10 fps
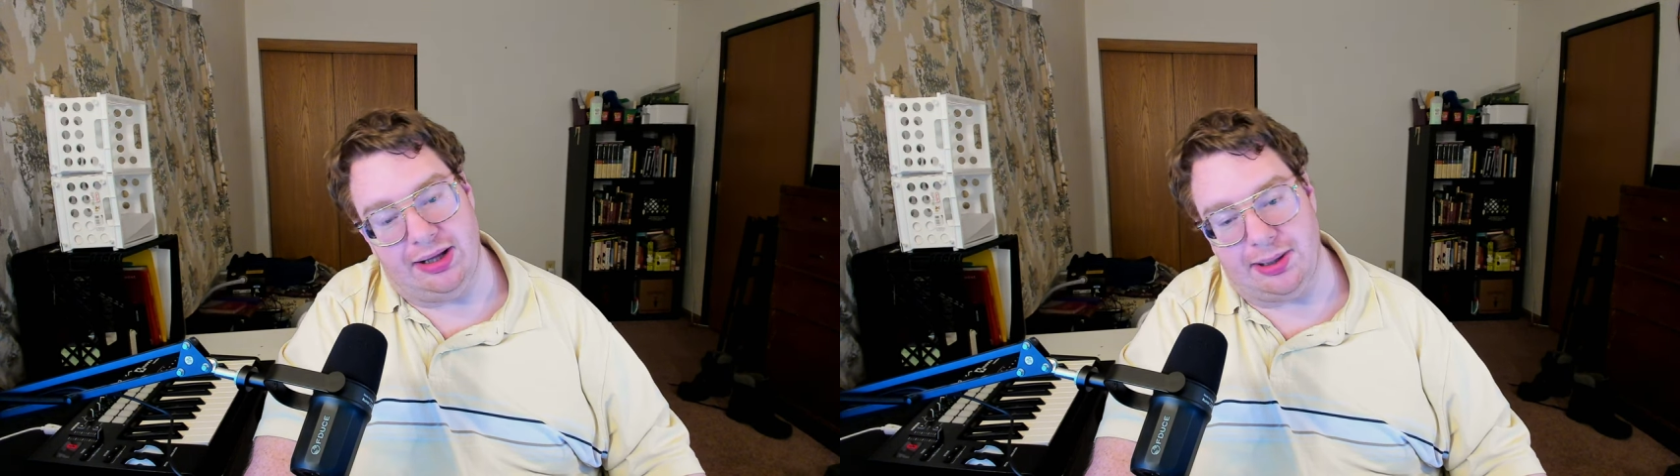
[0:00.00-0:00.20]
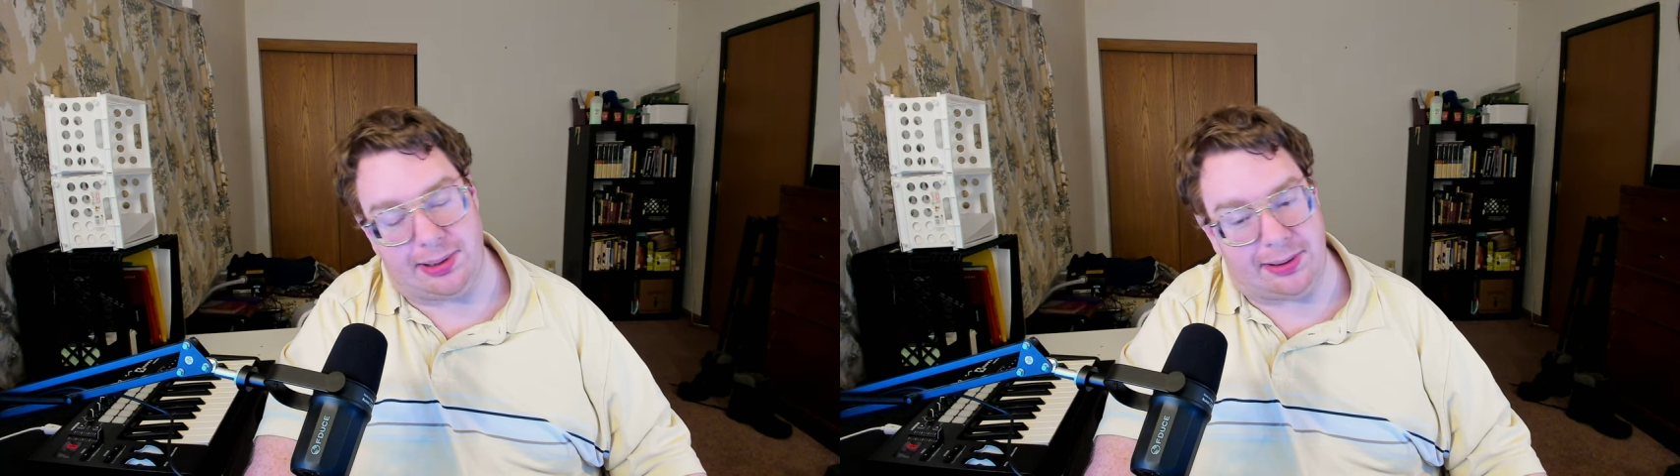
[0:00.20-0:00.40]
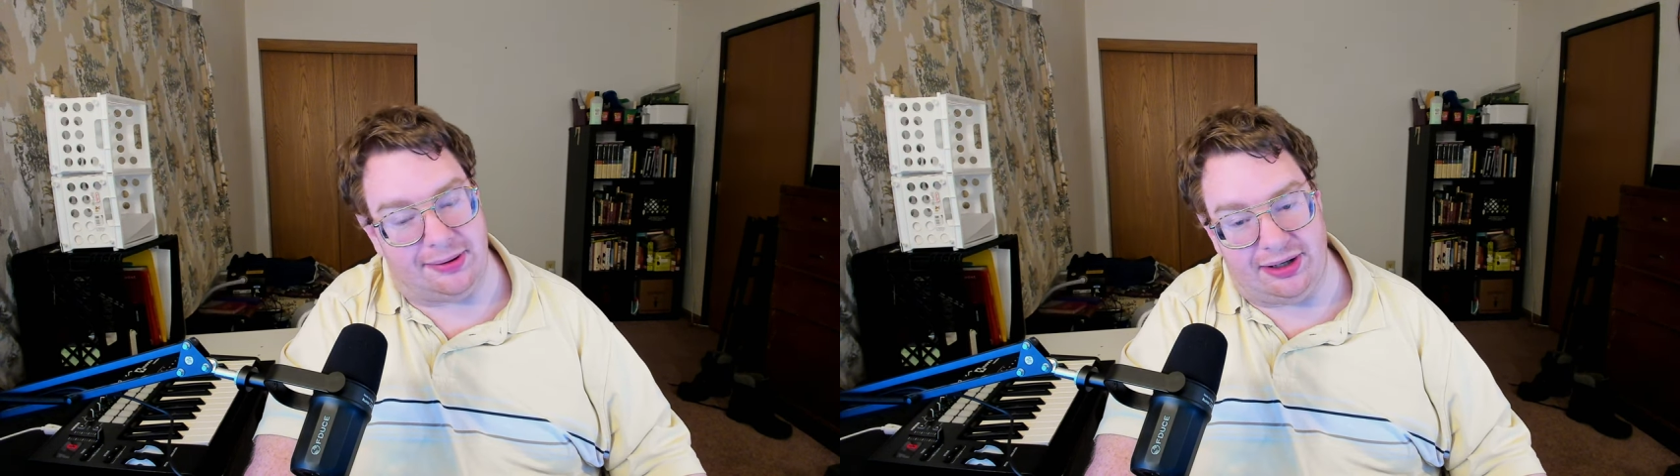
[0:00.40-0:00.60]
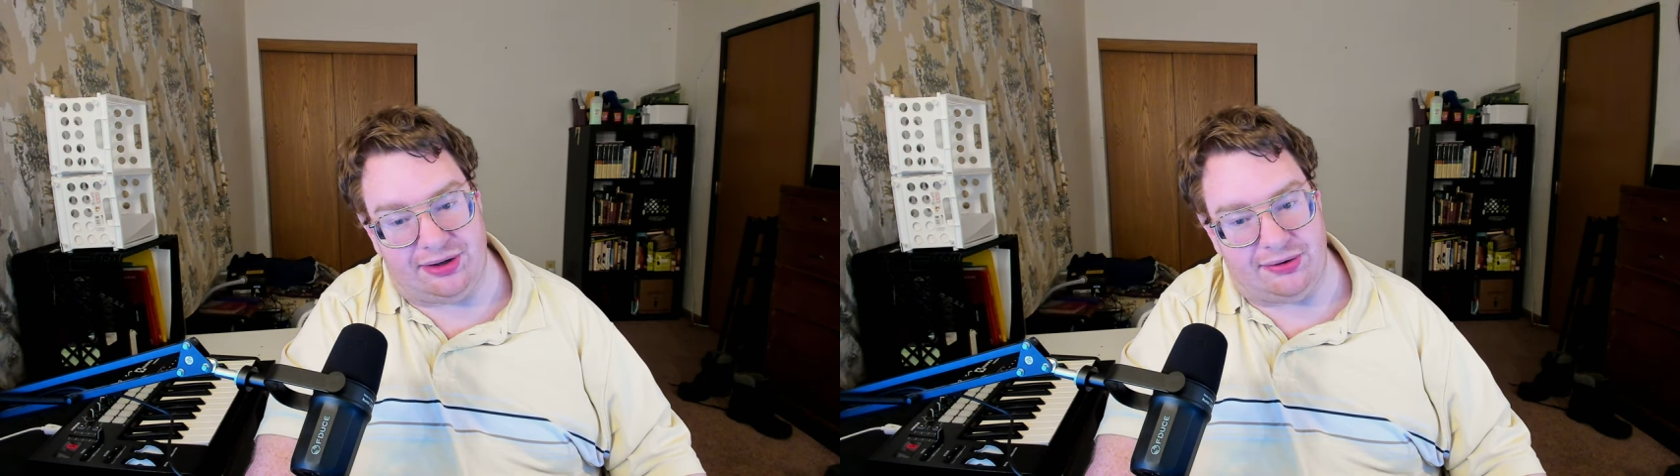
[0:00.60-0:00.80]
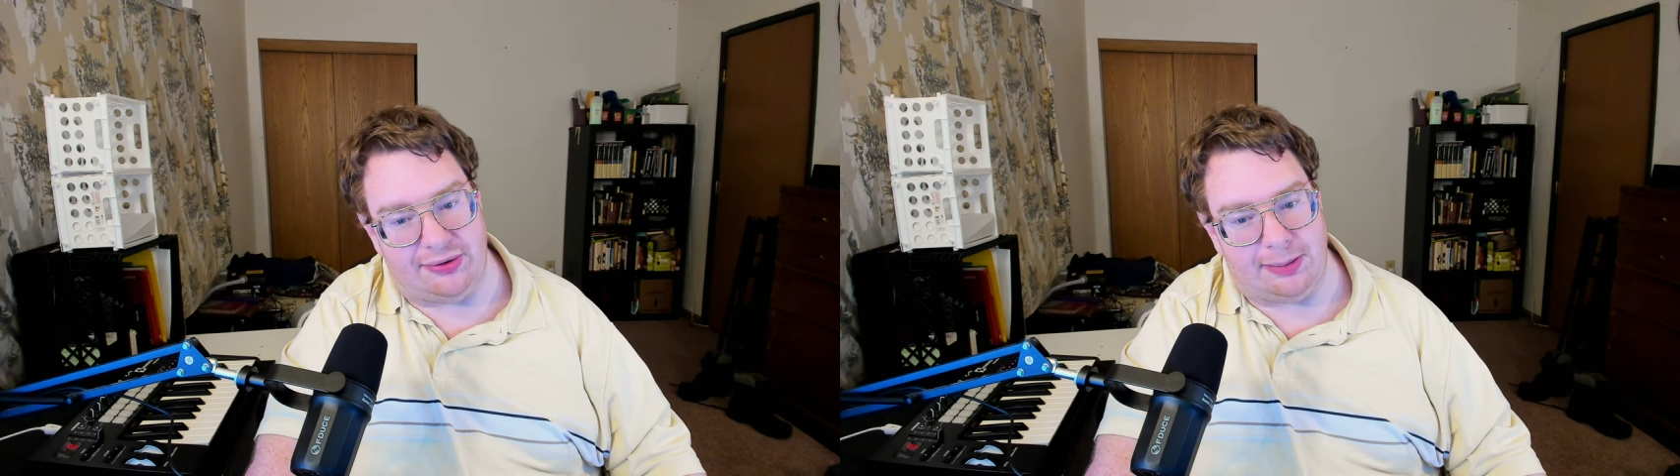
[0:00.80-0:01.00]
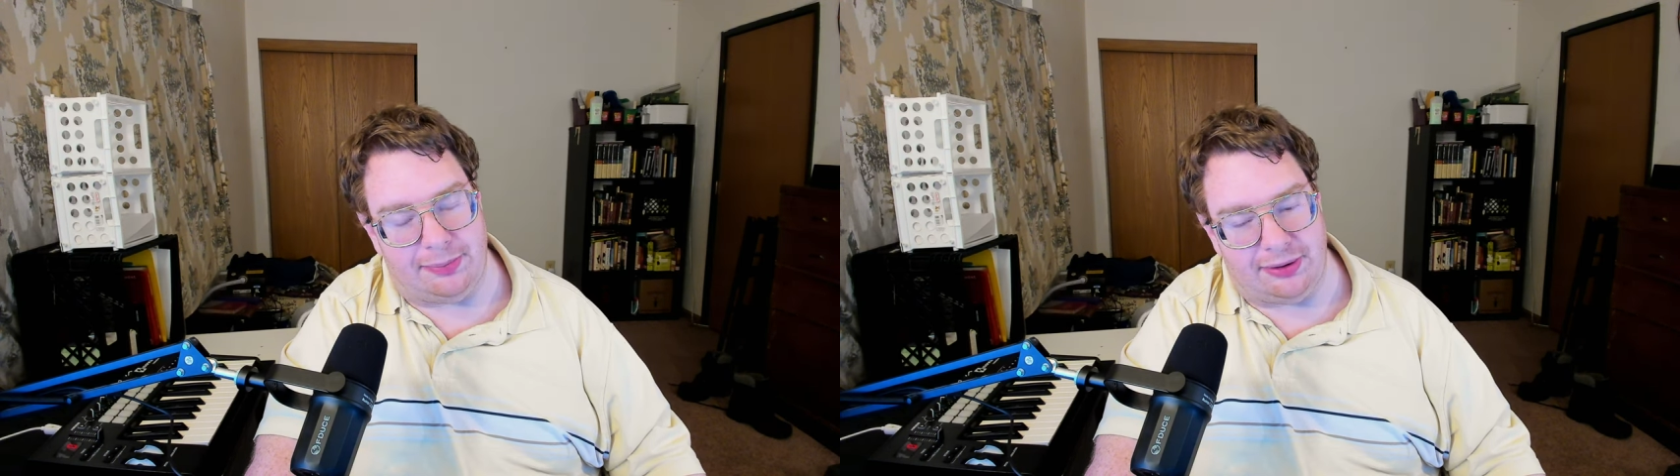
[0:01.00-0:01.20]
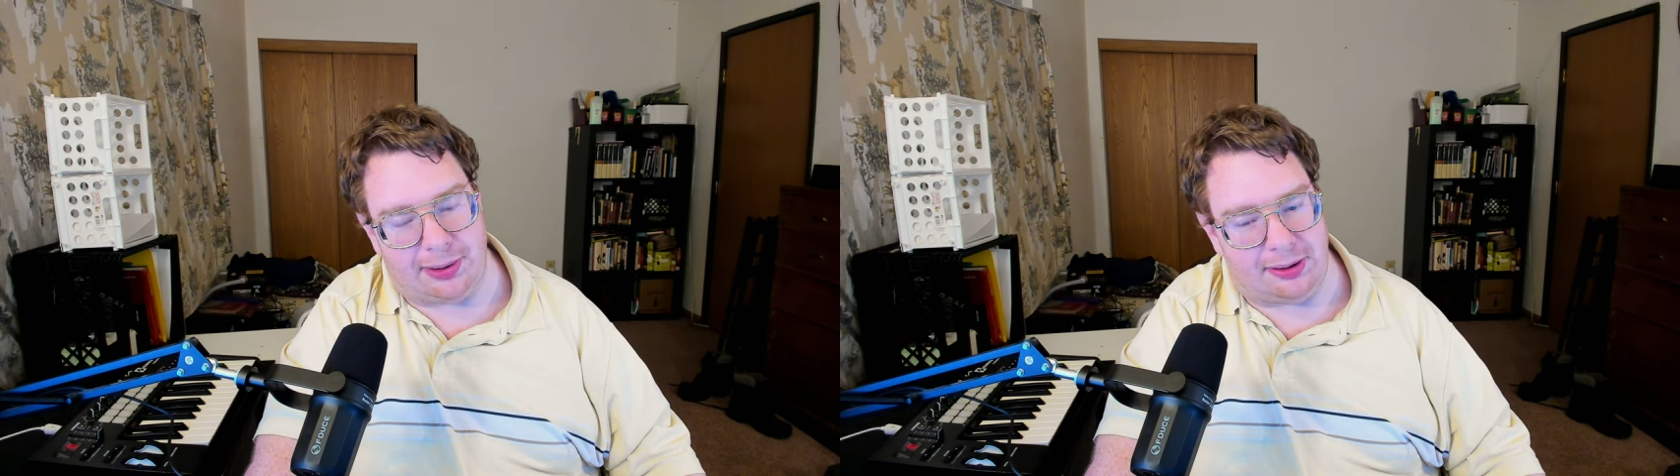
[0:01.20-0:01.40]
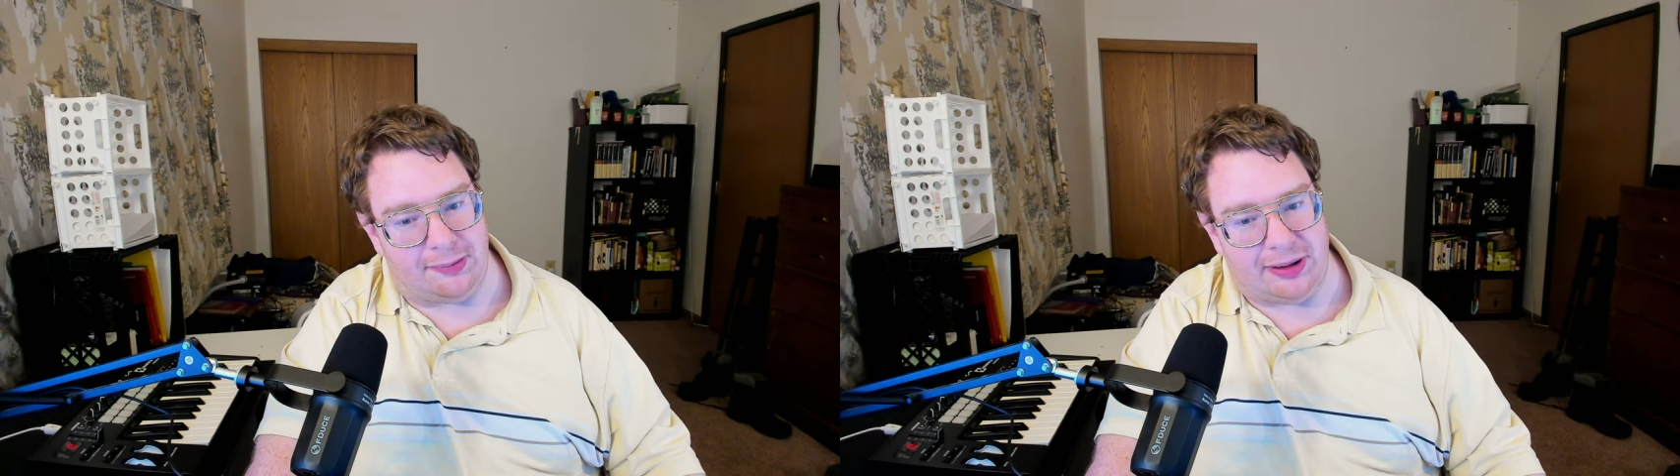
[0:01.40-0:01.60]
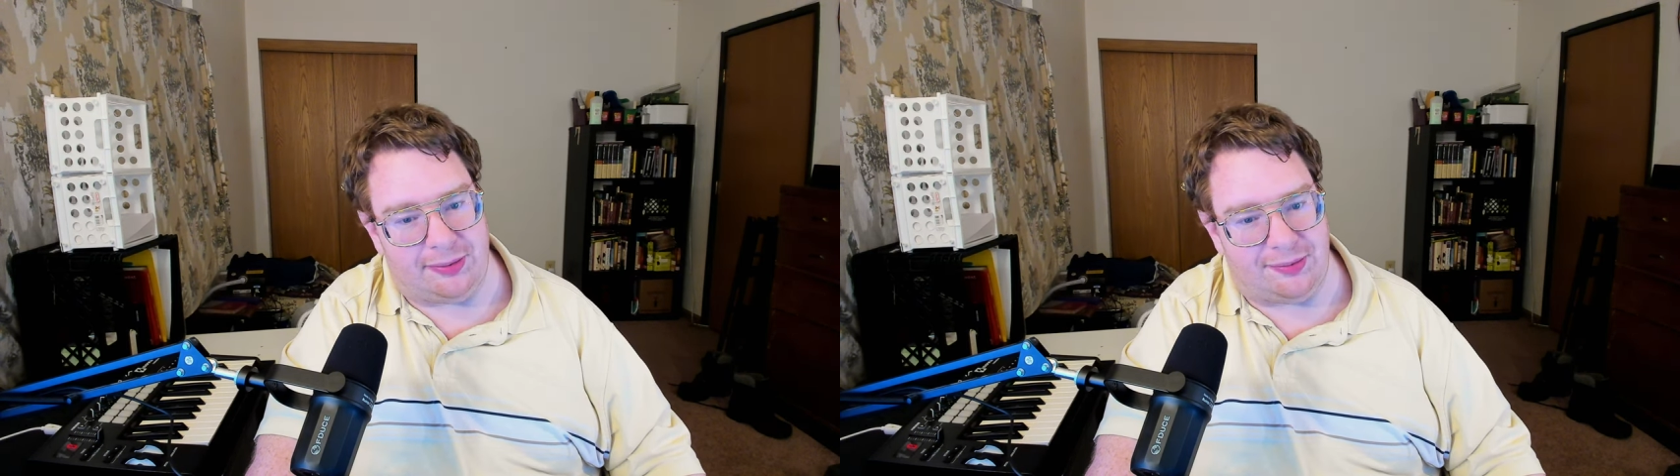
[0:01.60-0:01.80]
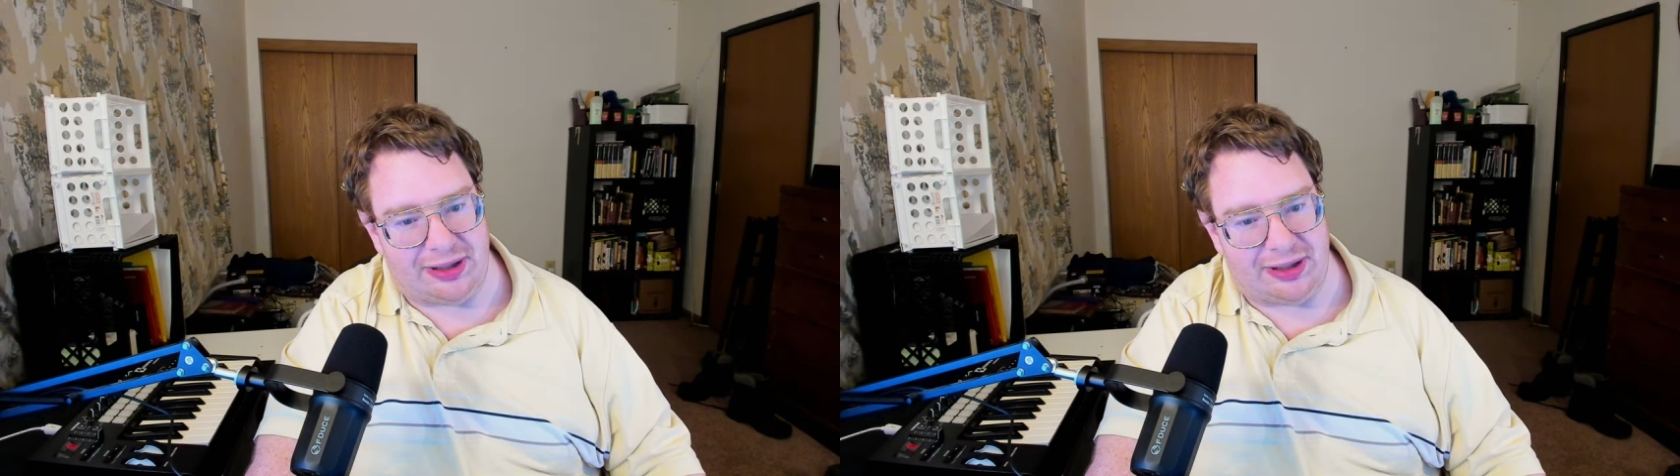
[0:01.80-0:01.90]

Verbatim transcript: sorry to burst your bubble,